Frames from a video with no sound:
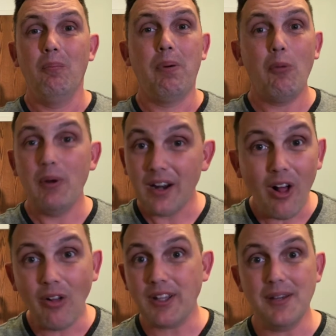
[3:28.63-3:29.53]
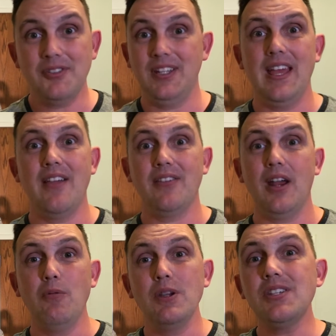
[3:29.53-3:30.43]
But when it all comes together
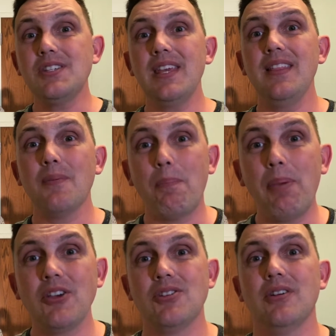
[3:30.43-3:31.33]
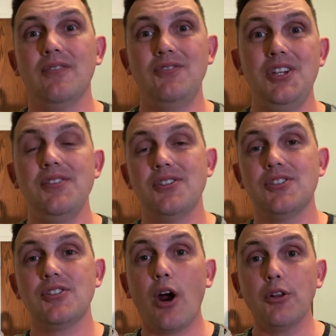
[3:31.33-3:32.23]
and we see the picture of Jesus
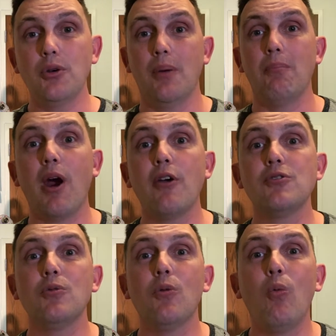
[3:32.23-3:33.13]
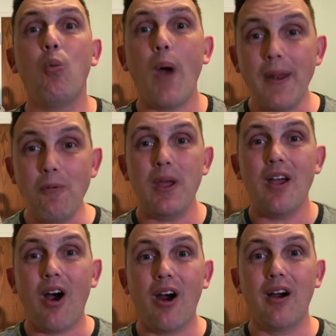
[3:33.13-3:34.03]
start to emerge when we
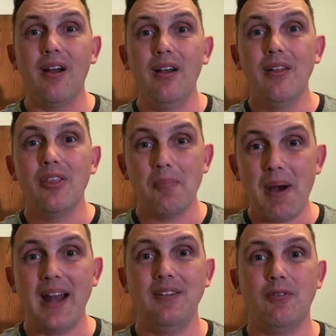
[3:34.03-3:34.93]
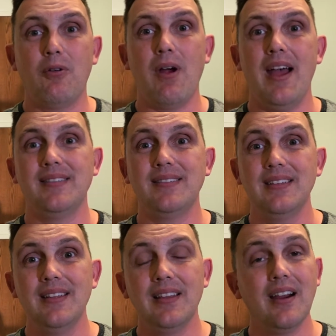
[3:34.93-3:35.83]
are the body of Christ,
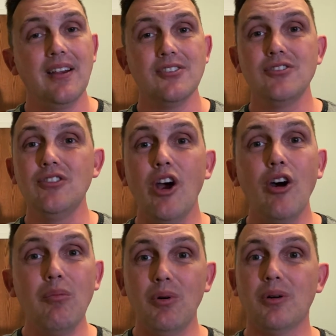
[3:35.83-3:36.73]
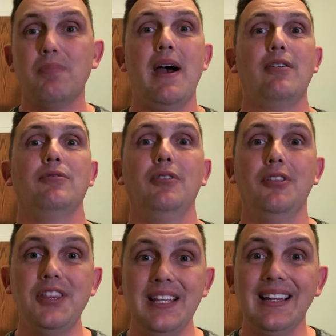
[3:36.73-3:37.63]
there is no more powerful
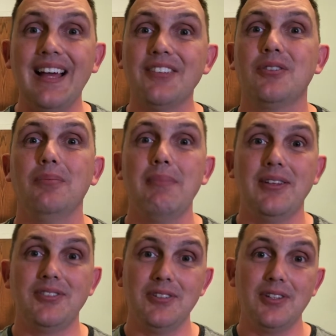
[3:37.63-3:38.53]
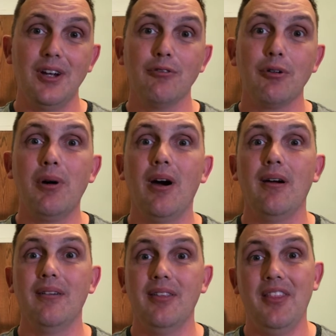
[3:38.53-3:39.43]
theological message from
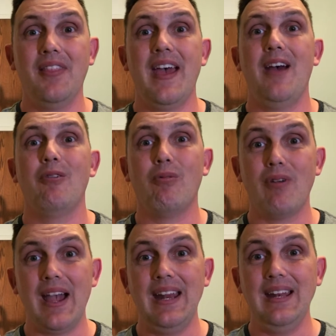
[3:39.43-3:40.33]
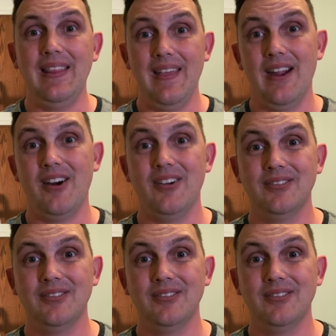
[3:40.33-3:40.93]
art than that right there.